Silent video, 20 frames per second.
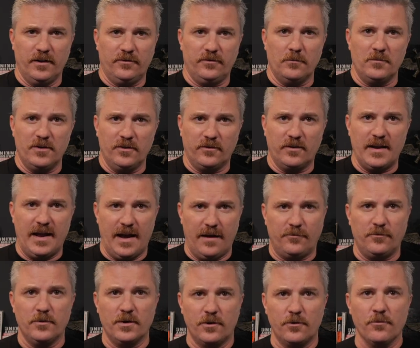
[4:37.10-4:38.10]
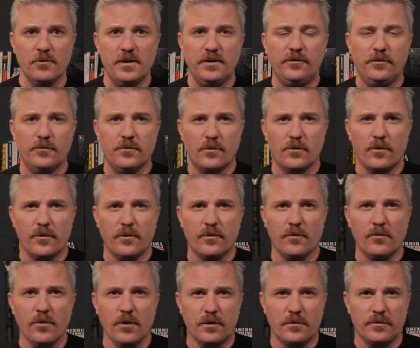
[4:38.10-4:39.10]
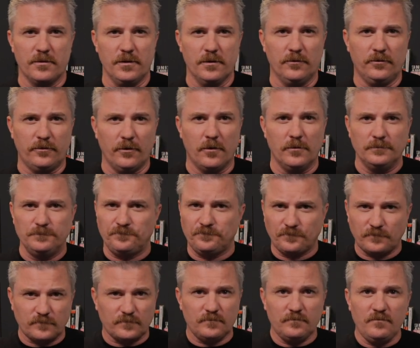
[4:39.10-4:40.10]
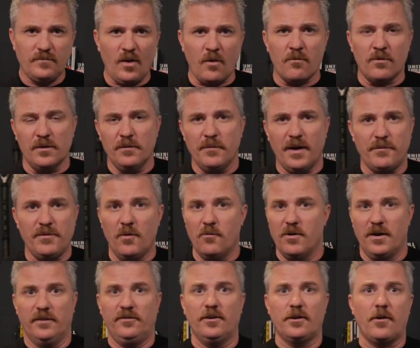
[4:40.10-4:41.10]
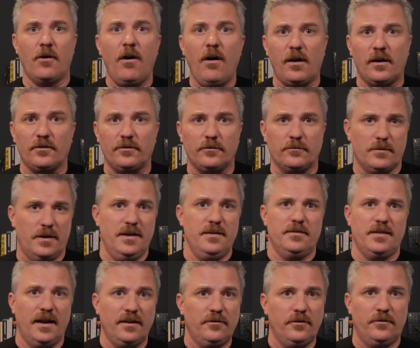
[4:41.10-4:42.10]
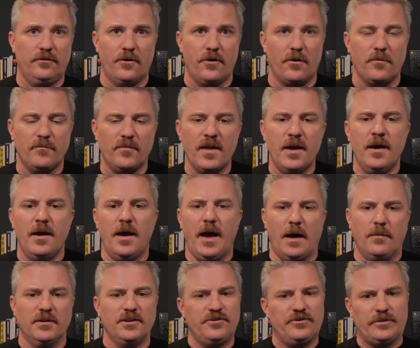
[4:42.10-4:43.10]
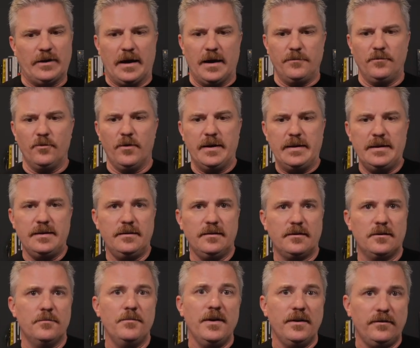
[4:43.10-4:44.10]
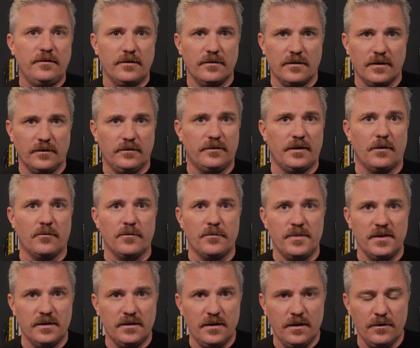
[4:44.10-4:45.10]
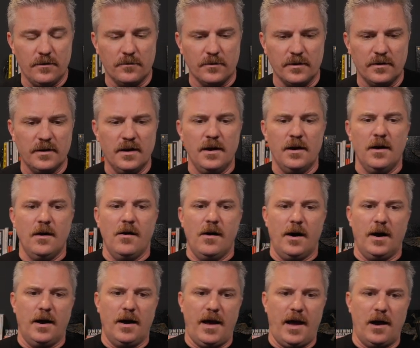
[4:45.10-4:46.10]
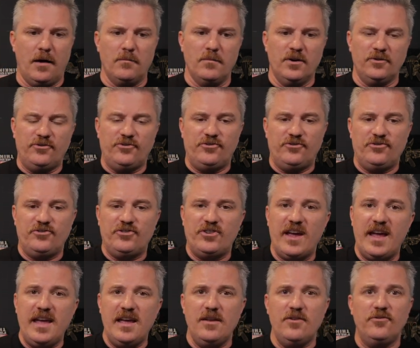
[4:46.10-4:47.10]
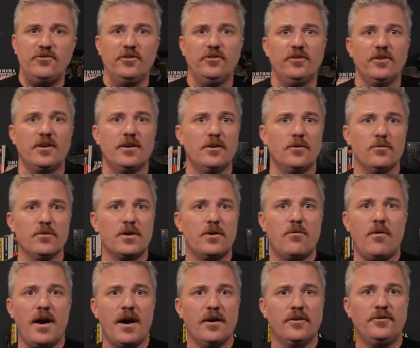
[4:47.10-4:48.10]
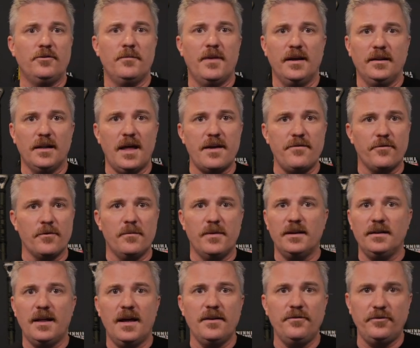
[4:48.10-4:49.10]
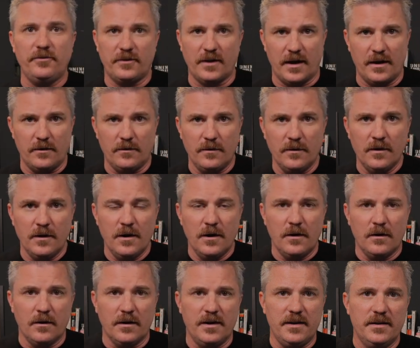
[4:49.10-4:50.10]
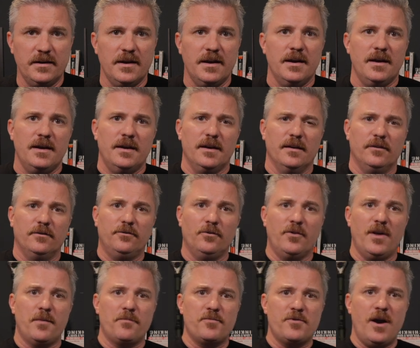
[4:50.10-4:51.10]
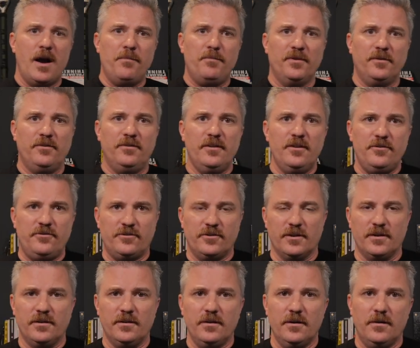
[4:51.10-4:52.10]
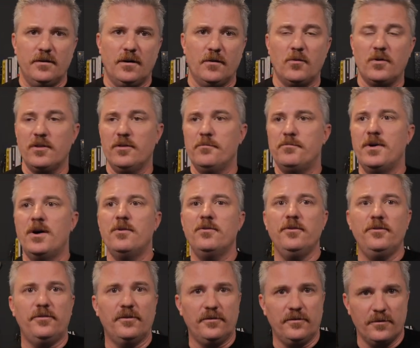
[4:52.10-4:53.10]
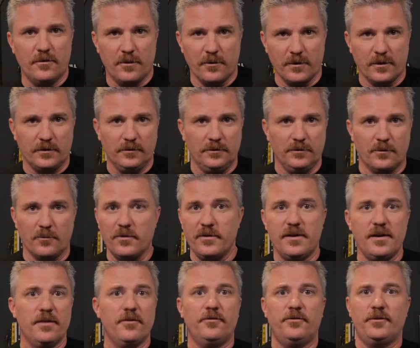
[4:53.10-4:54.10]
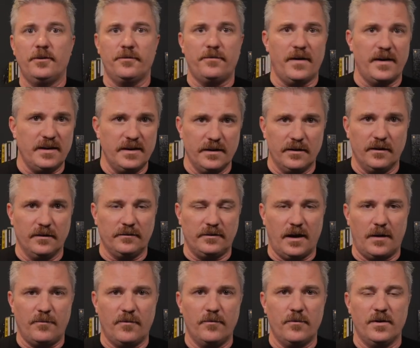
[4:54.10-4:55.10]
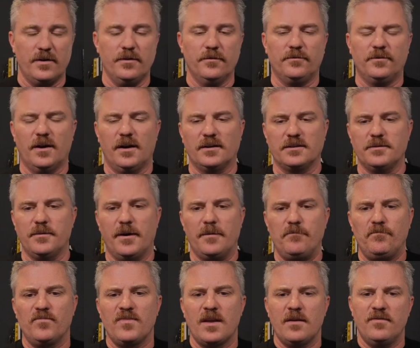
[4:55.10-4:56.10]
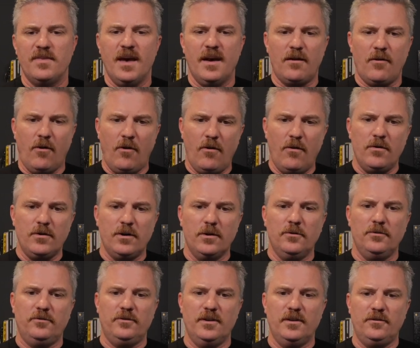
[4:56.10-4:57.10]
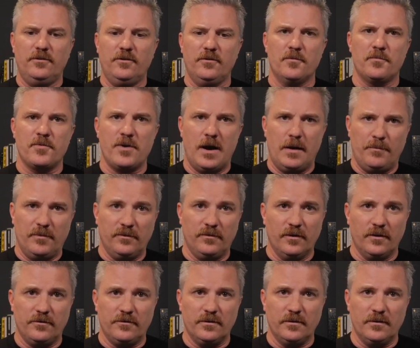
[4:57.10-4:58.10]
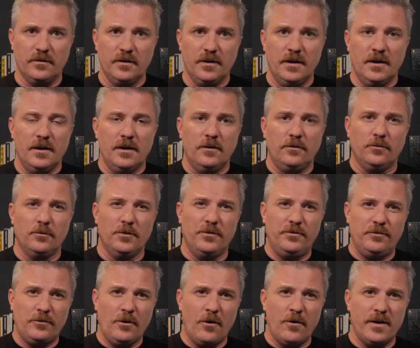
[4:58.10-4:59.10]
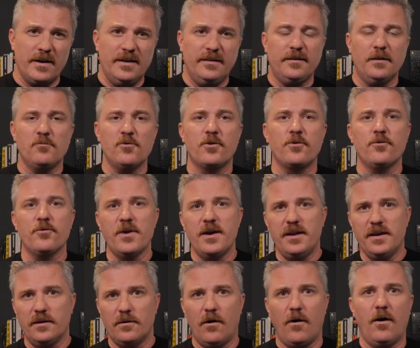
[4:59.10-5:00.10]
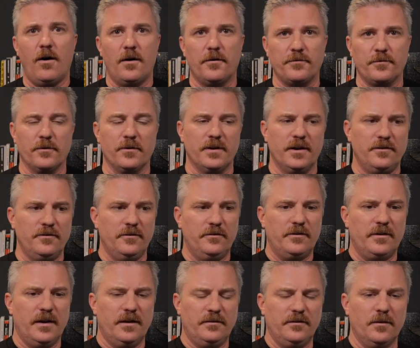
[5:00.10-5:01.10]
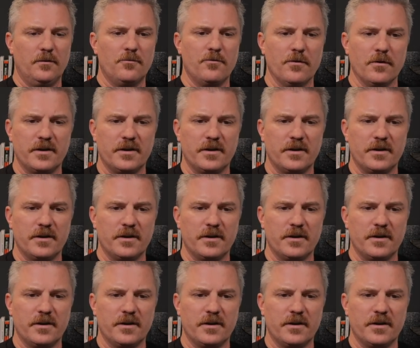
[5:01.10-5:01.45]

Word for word: that someone is going to have to agree to in order to work with you. So one might be, what does it cost, right? That's a term. How much time do I need to commit to this? That would be another one. Uh, how much change is it going to require to my life or my lifestyle, right? So that proposition, uh, what are the bonuses that are included? What are the other stuff I get on top of what you've talked about? That all goes into the proposition. So we start anytime we're creating an offer, and I just got done